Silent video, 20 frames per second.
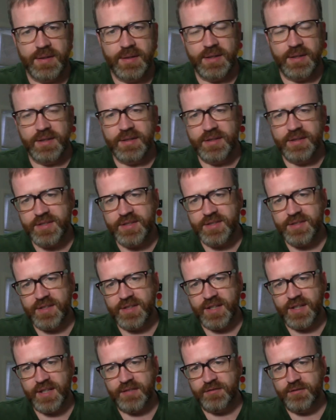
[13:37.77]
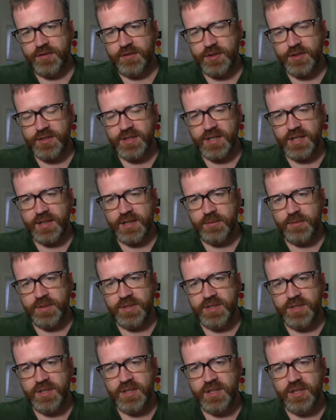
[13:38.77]
English is a head first
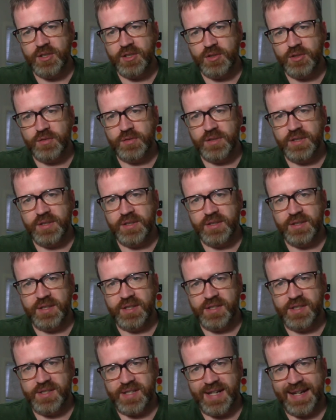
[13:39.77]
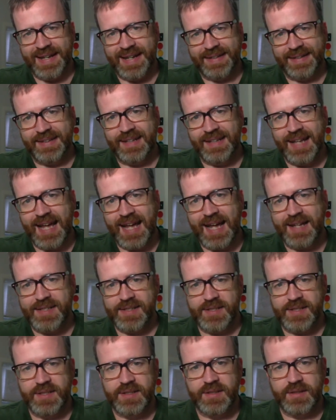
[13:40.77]
language. Korean is a head
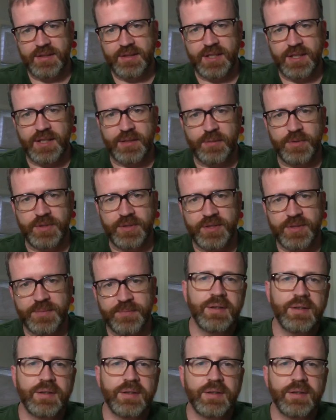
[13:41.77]
last language.